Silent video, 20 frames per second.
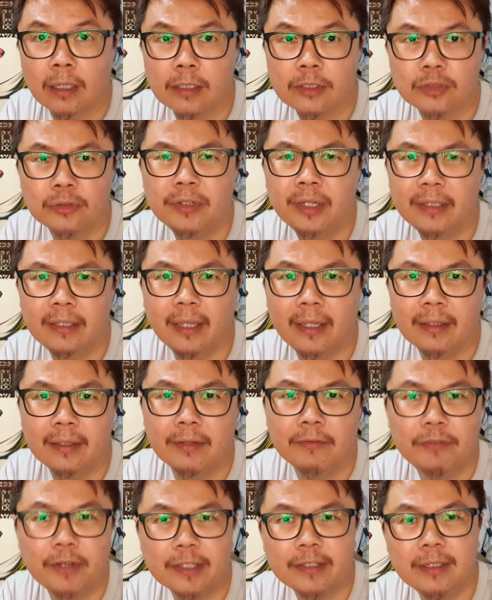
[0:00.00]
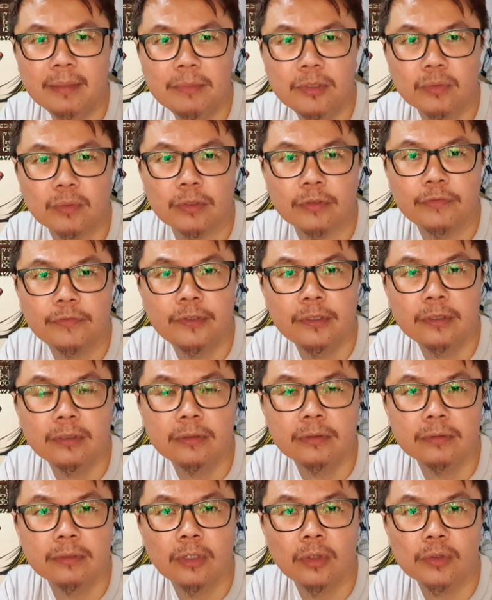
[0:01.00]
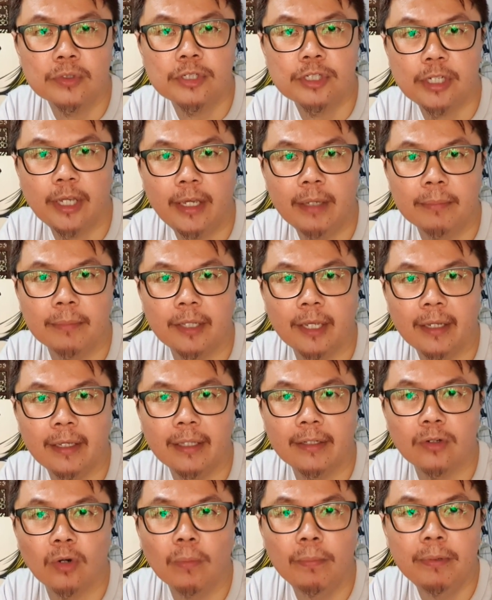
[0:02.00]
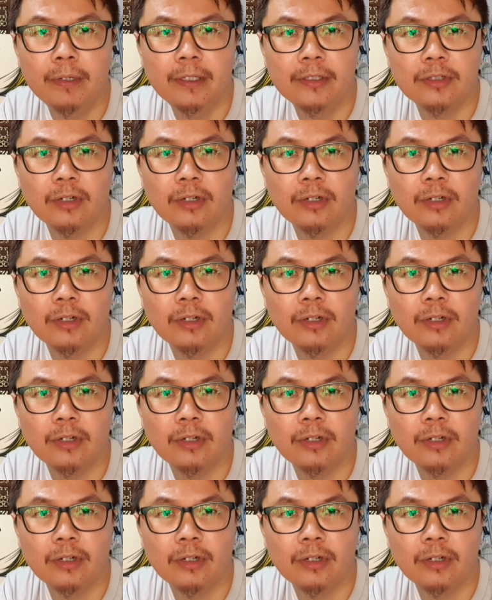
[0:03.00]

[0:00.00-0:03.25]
so that the victims will feel no shame. They can openly